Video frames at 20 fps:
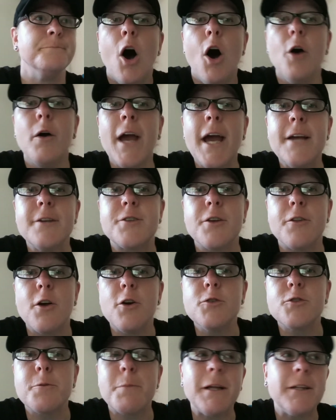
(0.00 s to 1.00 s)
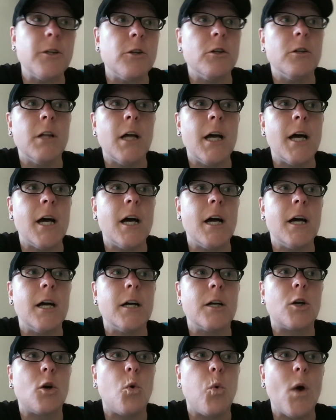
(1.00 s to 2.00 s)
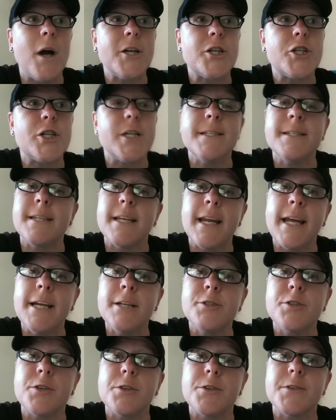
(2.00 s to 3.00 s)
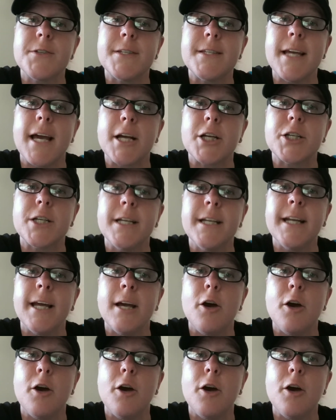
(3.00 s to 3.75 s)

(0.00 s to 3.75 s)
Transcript: Okay, so those are my little uh, questions and answers section.